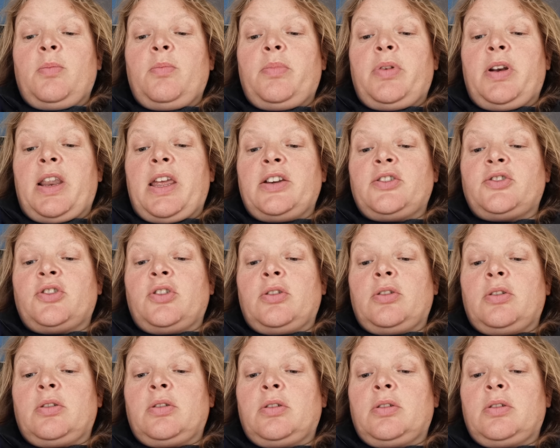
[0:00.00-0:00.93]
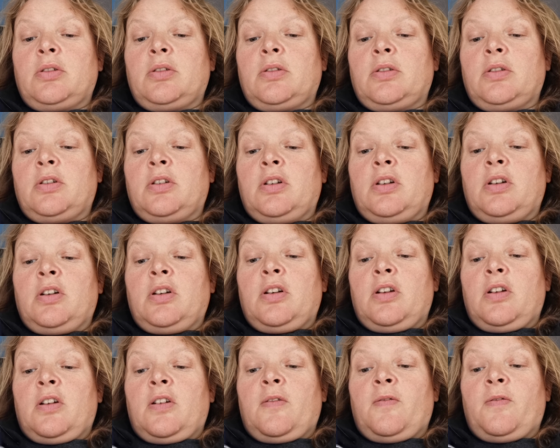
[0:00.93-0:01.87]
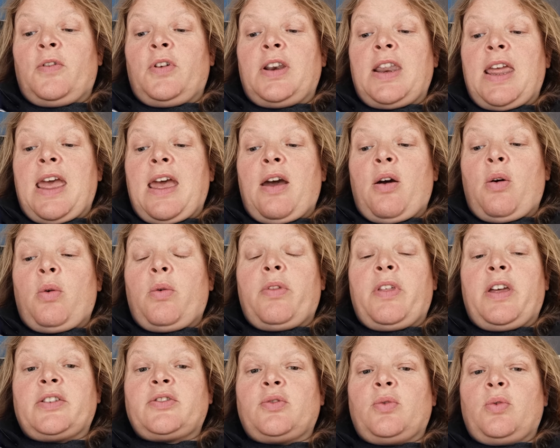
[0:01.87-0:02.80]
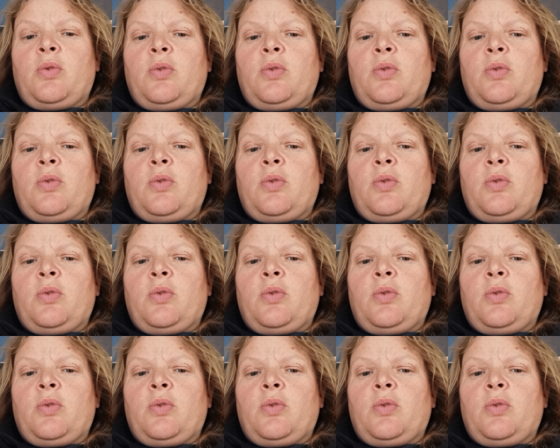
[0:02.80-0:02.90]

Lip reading: and pleasure. For now, that's